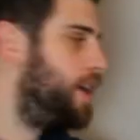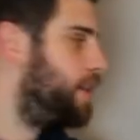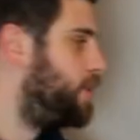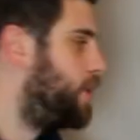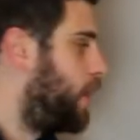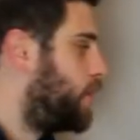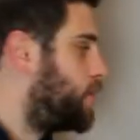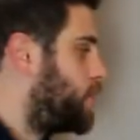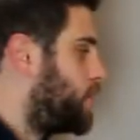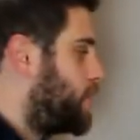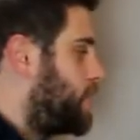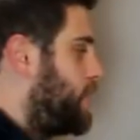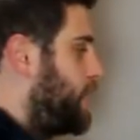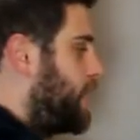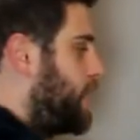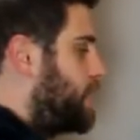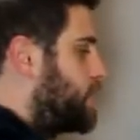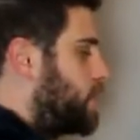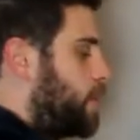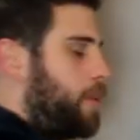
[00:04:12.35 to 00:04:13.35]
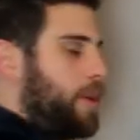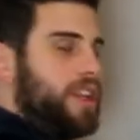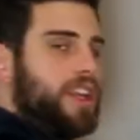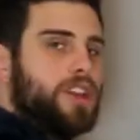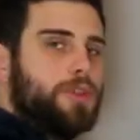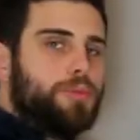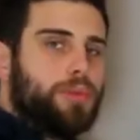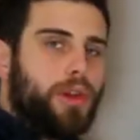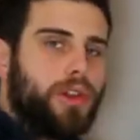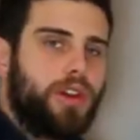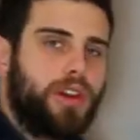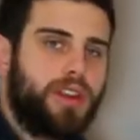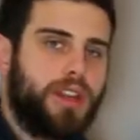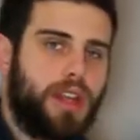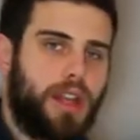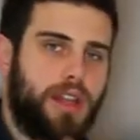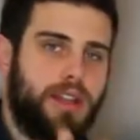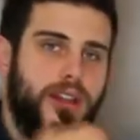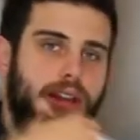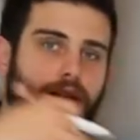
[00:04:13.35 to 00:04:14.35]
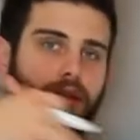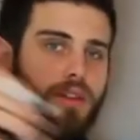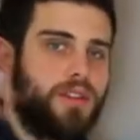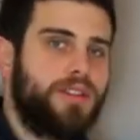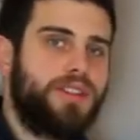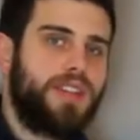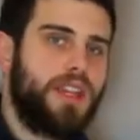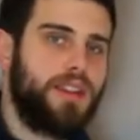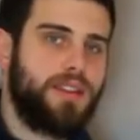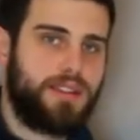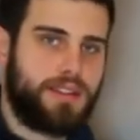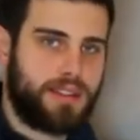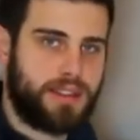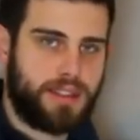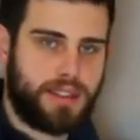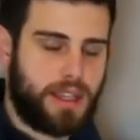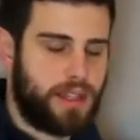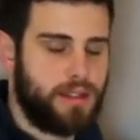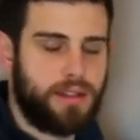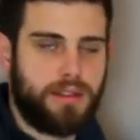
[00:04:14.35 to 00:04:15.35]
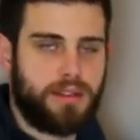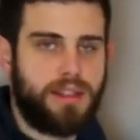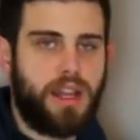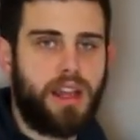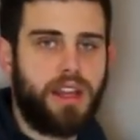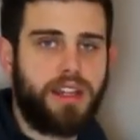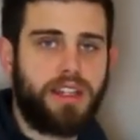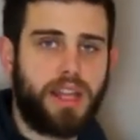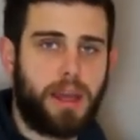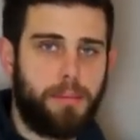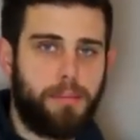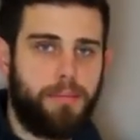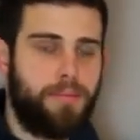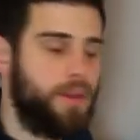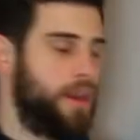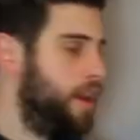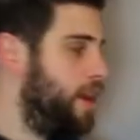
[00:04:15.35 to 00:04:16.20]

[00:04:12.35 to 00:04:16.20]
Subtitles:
not just taking someone else's product and selling them.